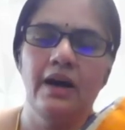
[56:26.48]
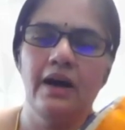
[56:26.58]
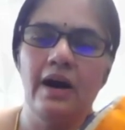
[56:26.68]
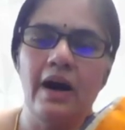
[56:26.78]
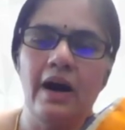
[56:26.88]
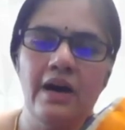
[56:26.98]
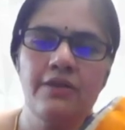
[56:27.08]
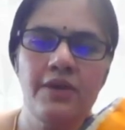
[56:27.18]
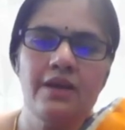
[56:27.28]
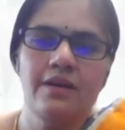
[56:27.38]
Are
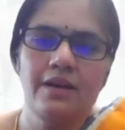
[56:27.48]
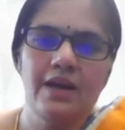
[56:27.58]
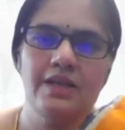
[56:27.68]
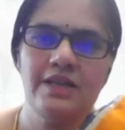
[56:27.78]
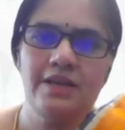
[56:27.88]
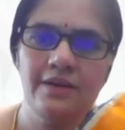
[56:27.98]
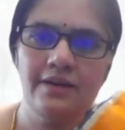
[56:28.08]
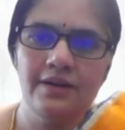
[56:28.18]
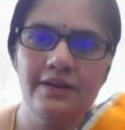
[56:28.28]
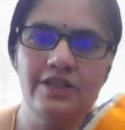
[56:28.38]
we creating
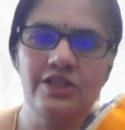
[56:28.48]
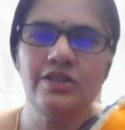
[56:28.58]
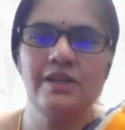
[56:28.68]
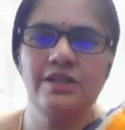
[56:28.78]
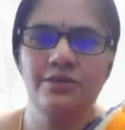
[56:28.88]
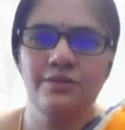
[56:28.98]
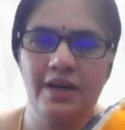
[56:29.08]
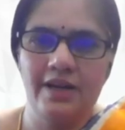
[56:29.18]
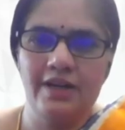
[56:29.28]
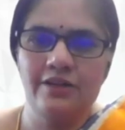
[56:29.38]
a digital
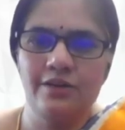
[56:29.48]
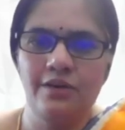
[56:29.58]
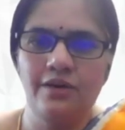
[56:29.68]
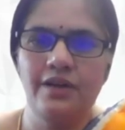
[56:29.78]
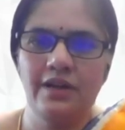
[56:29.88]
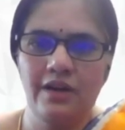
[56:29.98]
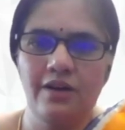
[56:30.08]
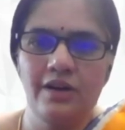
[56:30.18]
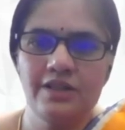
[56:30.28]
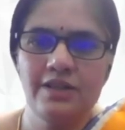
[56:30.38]
divide, or a
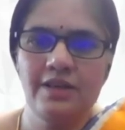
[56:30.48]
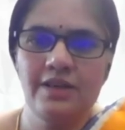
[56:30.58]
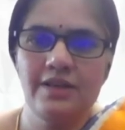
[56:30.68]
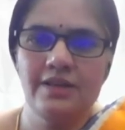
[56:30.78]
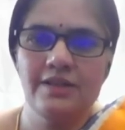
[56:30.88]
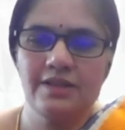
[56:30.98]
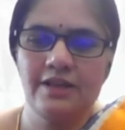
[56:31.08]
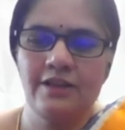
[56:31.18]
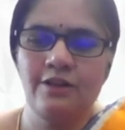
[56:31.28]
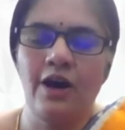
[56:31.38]
technology is,
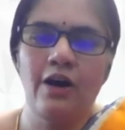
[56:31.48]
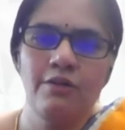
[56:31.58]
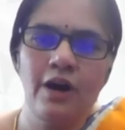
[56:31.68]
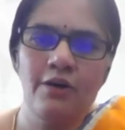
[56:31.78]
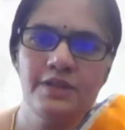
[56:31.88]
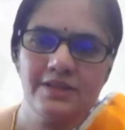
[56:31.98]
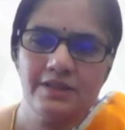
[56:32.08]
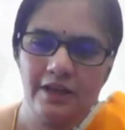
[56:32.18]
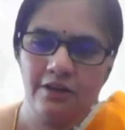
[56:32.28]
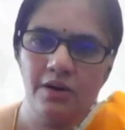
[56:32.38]
how is
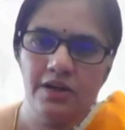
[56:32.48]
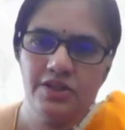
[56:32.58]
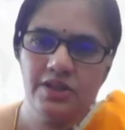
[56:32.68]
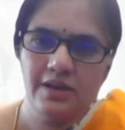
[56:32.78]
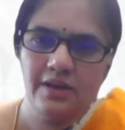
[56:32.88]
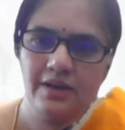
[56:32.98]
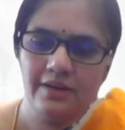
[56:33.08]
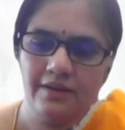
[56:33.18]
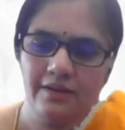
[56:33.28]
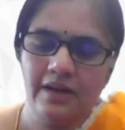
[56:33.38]
technology
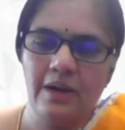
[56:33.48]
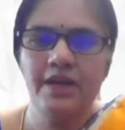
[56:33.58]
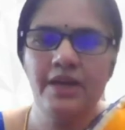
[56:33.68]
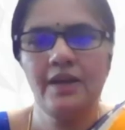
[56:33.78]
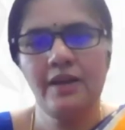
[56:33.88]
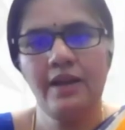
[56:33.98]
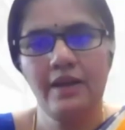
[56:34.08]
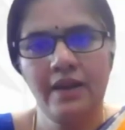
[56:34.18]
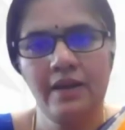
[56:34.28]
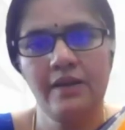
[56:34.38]
coming
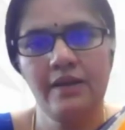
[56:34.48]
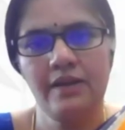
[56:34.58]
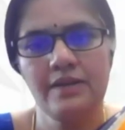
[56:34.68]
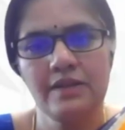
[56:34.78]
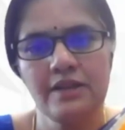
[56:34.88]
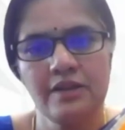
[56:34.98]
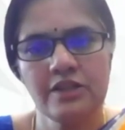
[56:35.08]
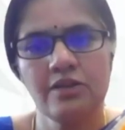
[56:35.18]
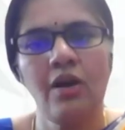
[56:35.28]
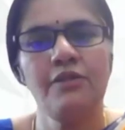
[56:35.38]
in
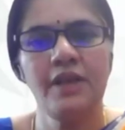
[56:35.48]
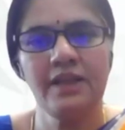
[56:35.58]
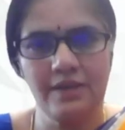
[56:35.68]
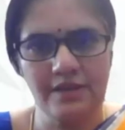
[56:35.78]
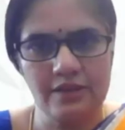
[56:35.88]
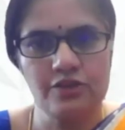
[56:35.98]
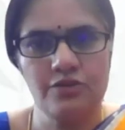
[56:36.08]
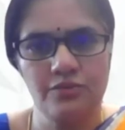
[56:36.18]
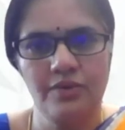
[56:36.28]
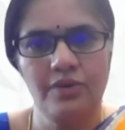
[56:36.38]
resolving this
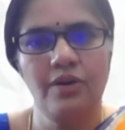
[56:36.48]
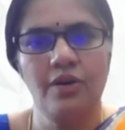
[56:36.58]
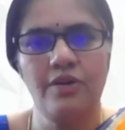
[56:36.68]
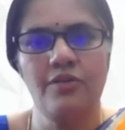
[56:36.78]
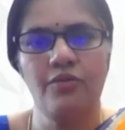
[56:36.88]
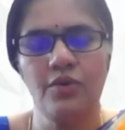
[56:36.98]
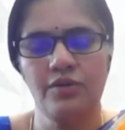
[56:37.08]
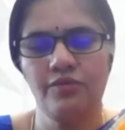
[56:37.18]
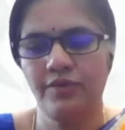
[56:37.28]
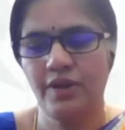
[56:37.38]
issue? Or
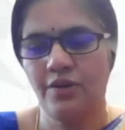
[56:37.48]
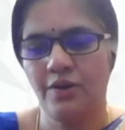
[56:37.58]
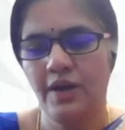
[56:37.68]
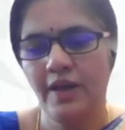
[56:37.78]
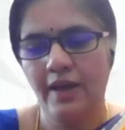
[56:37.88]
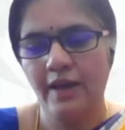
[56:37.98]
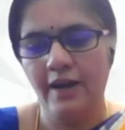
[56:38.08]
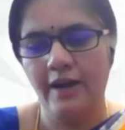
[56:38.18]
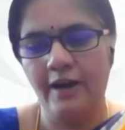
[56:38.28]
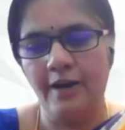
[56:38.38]
what,
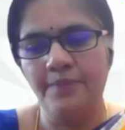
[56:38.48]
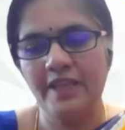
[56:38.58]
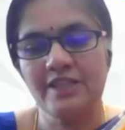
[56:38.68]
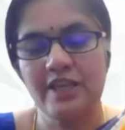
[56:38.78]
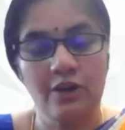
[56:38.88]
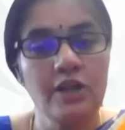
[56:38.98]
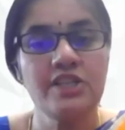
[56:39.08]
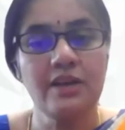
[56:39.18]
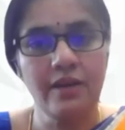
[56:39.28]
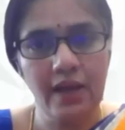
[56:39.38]
is
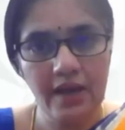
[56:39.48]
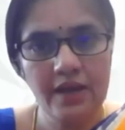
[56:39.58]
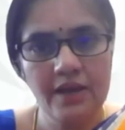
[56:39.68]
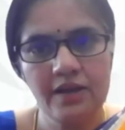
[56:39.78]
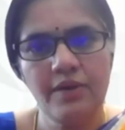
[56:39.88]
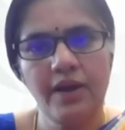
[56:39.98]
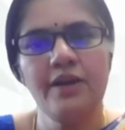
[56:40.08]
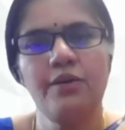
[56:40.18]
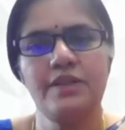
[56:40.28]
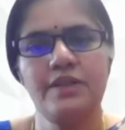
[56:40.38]
technology creating a
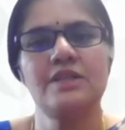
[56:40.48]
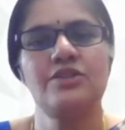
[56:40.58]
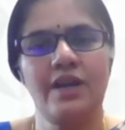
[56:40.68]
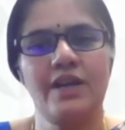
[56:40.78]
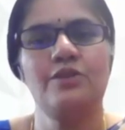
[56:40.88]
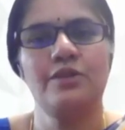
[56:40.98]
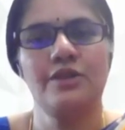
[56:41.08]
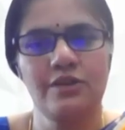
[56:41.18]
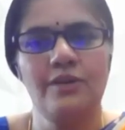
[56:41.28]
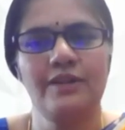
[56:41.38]
divide, or is it trying to
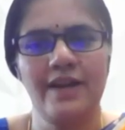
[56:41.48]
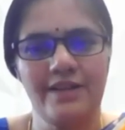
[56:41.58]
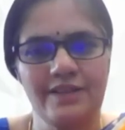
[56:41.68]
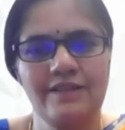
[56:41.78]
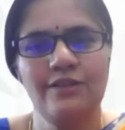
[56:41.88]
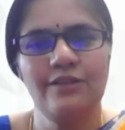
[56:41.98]
resolve that?